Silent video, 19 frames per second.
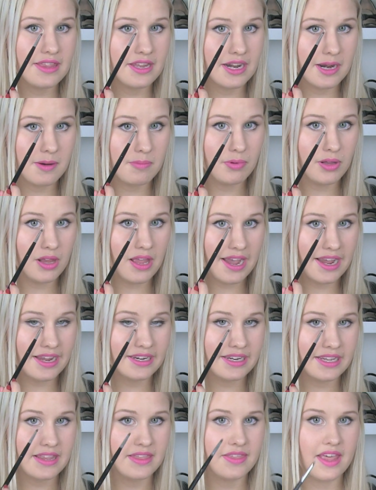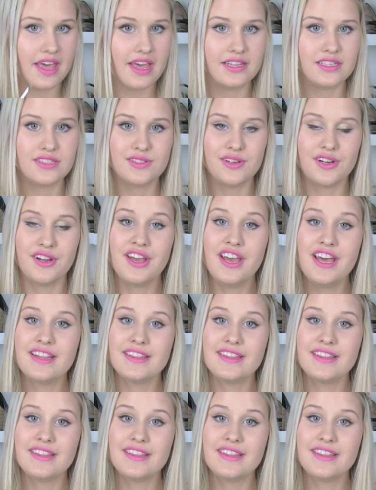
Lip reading: and then I apply it in there. So